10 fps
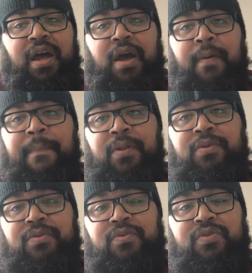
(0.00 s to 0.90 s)
a
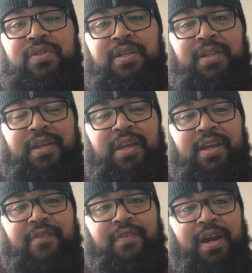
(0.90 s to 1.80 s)
blues in the key
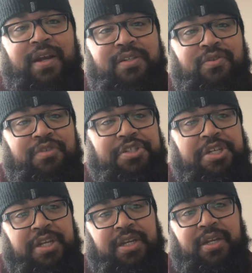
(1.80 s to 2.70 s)
of concert G.